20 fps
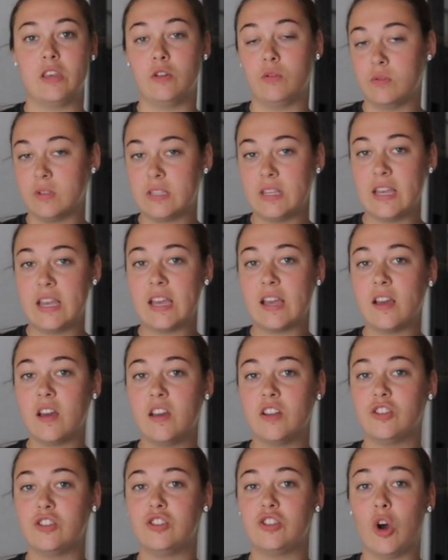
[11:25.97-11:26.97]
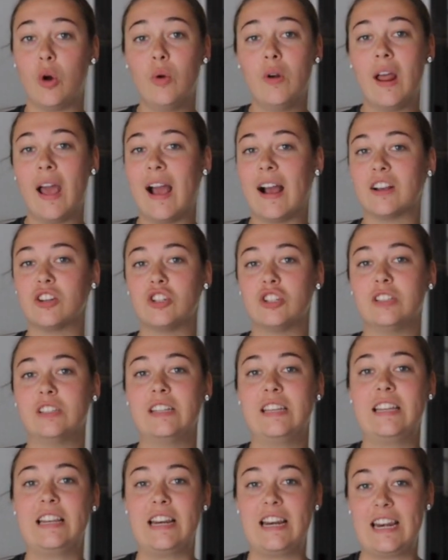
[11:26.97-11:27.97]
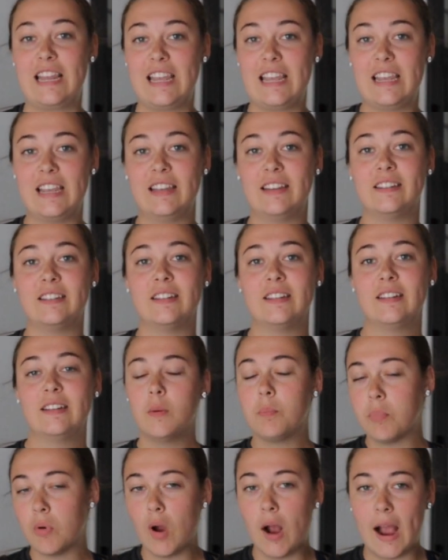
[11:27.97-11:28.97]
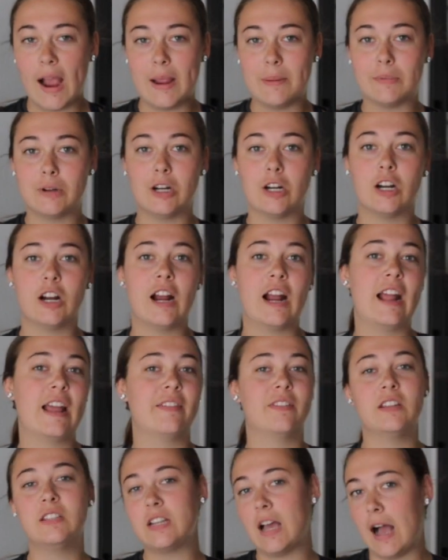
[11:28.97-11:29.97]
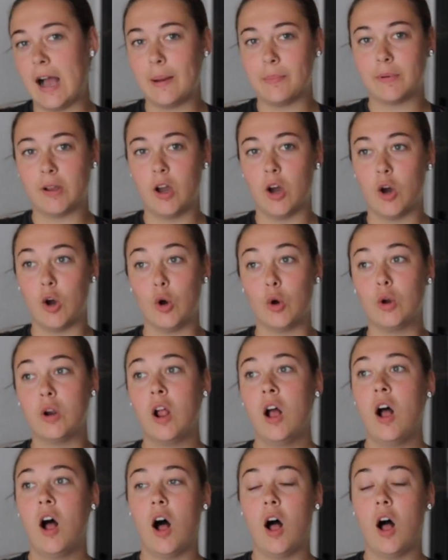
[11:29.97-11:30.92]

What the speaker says: using don't actually need the primer and the top coat.